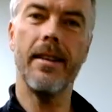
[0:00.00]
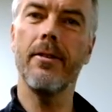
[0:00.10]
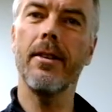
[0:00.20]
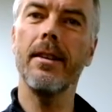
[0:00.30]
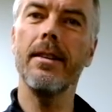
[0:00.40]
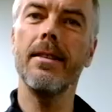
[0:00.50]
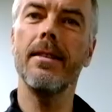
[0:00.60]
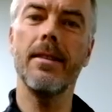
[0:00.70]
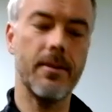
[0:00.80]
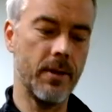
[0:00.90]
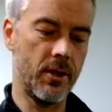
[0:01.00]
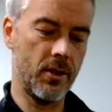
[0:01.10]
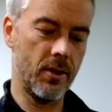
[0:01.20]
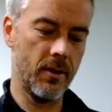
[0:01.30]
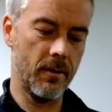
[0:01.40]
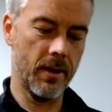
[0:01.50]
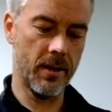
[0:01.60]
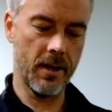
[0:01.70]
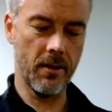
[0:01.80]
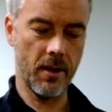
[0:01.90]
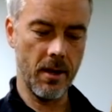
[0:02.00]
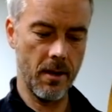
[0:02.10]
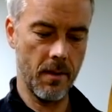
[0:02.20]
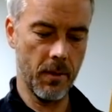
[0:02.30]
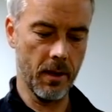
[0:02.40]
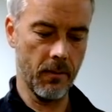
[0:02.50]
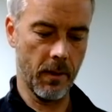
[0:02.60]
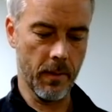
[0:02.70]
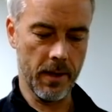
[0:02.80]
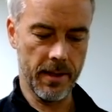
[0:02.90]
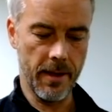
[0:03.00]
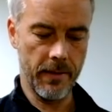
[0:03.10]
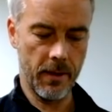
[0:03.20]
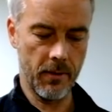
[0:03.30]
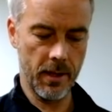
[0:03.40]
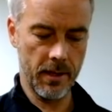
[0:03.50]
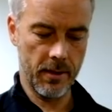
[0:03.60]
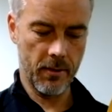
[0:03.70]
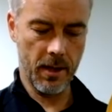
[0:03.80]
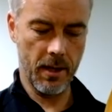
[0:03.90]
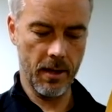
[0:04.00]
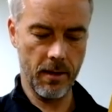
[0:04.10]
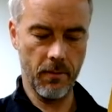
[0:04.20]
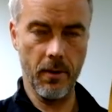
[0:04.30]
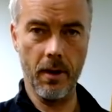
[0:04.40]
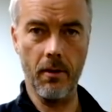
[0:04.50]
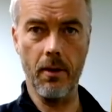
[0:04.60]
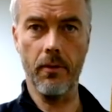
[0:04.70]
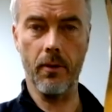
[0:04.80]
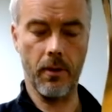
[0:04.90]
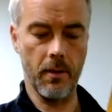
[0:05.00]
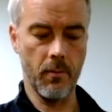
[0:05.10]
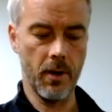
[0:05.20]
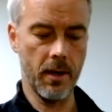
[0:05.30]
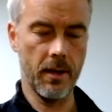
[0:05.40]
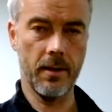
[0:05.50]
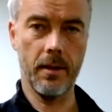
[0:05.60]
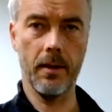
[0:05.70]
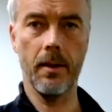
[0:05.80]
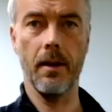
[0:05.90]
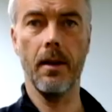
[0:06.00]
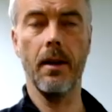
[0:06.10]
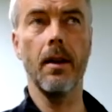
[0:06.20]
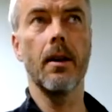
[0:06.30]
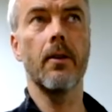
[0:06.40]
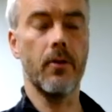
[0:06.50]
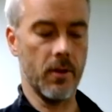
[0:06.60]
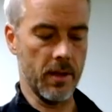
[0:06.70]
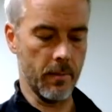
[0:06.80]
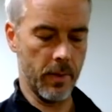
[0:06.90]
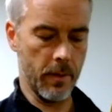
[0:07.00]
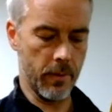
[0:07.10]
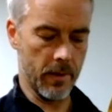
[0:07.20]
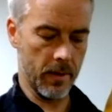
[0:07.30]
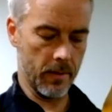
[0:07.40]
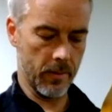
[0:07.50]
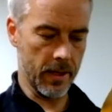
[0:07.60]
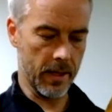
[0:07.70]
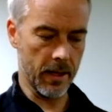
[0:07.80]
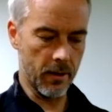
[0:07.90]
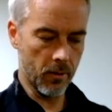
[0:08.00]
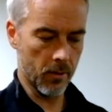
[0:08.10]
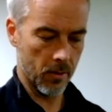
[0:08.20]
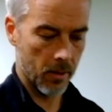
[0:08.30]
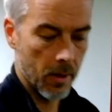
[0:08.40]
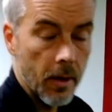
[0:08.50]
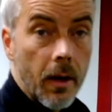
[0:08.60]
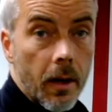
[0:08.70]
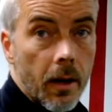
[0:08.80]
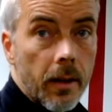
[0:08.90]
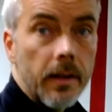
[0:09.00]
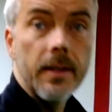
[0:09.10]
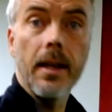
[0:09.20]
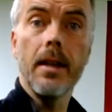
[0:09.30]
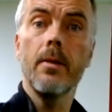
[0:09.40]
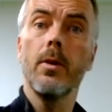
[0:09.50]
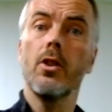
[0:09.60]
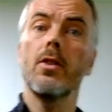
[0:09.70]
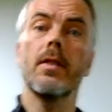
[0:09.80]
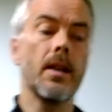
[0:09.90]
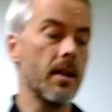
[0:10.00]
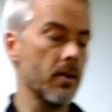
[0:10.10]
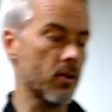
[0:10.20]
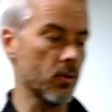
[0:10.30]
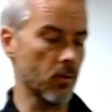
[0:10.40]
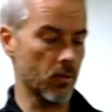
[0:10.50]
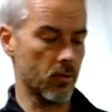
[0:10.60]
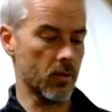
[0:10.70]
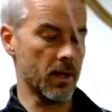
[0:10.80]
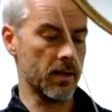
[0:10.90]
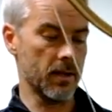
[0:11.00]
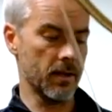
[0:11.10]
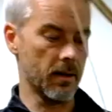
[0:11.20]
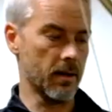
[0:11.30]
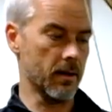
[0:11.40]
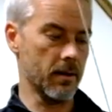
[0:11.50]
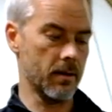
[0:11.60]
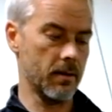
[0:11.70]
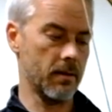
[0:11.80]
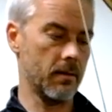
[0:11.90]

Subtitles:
And you can easily switch when you say, okay, I'm done with my Slavic release training. I want to go now for thumb release. Of course, some people will tell you, decide which style you shoot, right hand. The